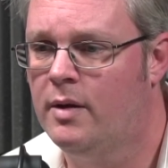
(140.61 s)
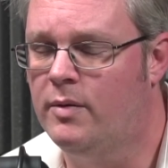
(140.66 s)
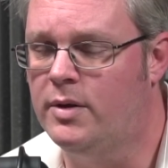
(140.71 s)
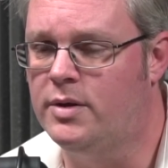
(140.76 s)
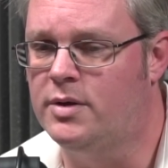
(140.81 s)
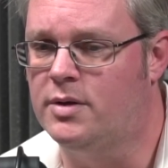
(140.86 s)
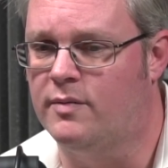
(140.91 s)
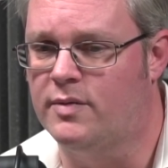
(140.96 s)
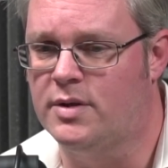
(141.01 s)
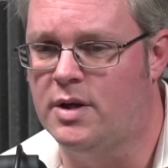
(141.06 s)

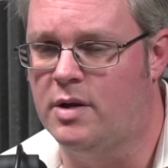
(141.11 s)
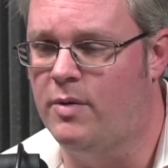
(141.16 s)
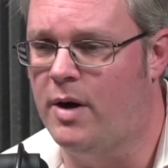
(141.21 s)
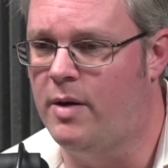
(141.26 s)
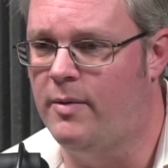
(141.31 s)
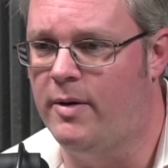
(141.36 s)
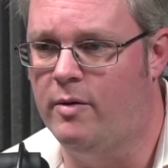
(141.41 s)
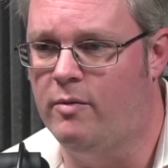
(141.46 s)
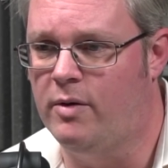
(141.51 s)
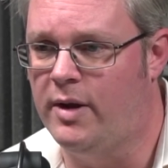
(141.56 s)
which is obviously
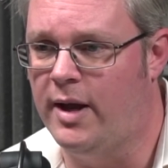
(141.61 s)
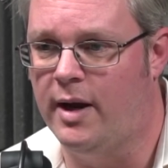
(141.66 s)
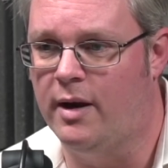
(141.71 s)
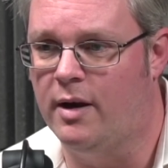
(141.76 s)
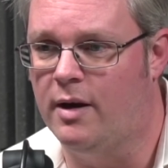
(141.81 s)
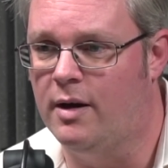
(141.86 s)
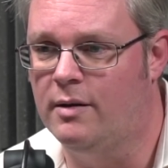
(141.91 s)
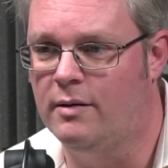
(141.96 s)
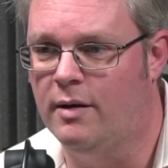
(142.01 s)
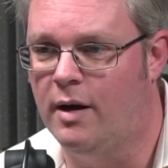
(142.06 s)
where we all get
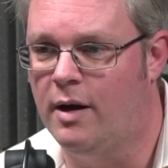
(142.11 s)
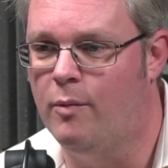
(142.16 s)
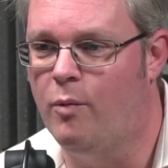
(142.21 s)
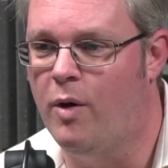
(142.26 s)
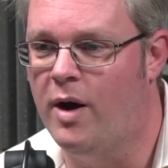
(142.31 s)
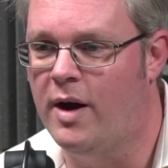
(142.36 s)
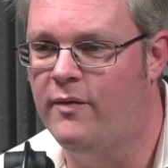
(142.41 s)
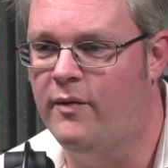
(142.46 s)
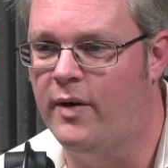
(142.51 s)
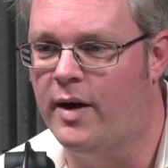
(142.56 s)
our
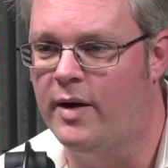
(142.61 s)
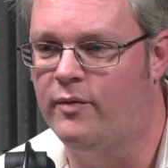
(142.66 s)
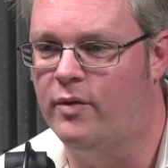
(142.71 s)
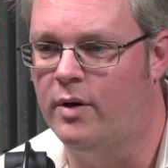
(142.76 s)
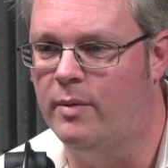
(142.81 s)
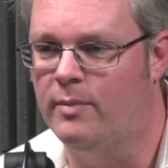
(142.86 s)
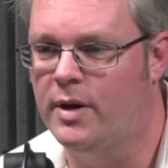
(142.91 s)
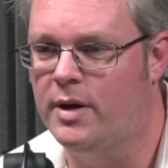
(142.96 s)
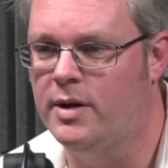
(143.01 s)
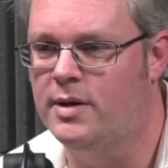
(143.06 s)
Wi-Fi
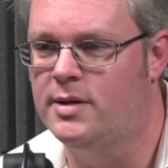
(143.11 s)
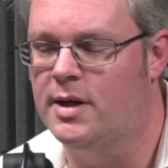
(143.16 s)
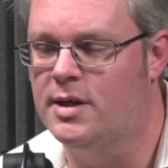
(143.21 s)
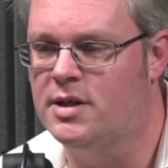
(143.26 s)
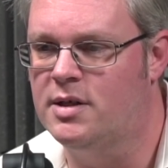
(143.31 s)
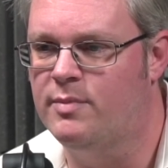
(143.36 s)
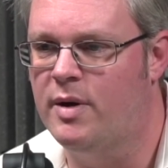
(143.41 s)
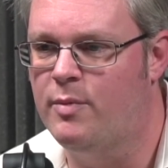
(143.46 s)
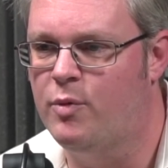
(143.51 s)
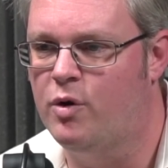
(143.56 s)
from. Can you tell
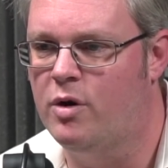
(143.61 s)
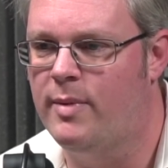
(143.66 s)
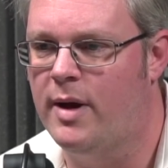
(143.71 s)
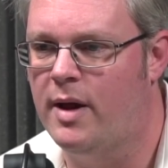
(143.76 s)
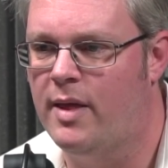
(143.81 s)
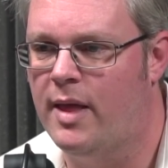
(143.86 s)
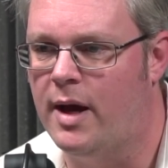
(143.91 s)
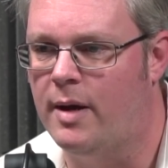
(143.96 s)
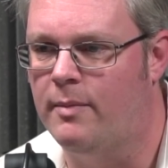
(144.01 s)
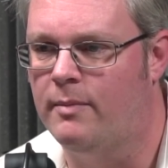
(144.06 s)
us a bit more
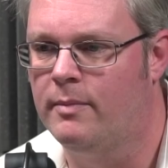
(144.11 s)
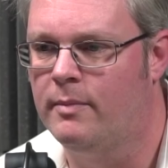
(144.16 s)
about that?